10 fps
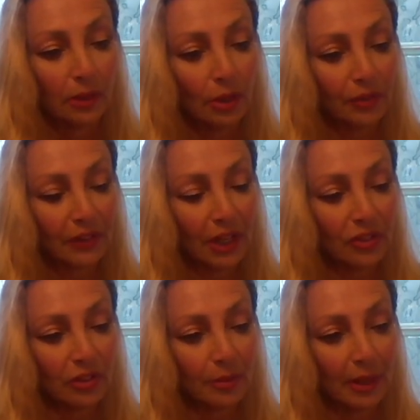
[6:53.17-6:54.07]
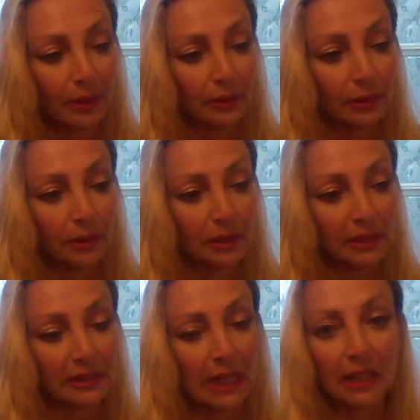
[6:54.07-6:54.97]
notification about an
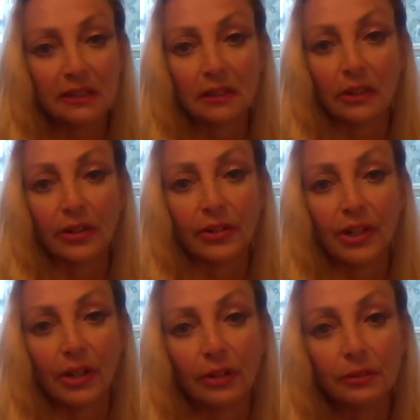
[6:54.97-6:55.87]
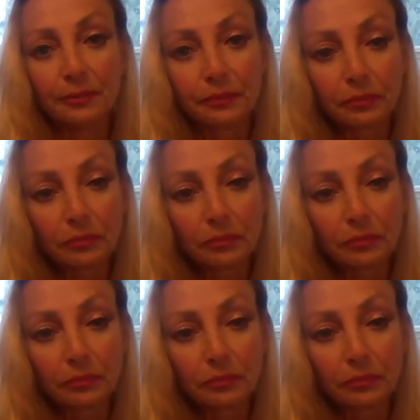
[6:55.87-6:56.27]
assassin on our tail,